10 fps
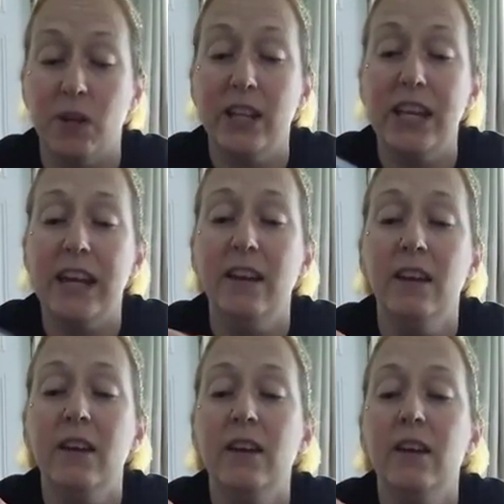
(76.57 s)
clean,
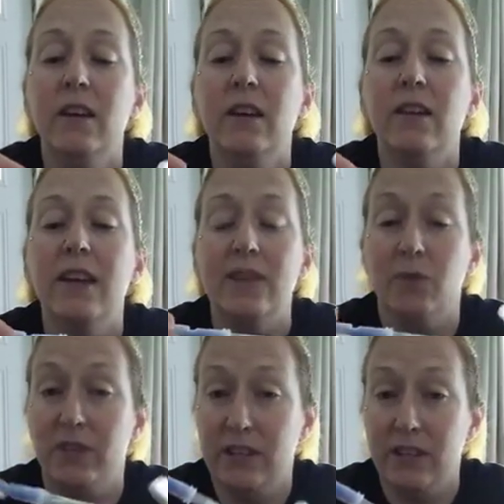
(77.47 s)
that's
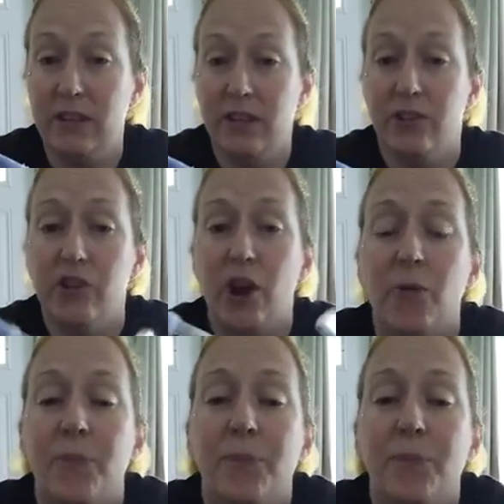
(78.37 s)
what this is going to show.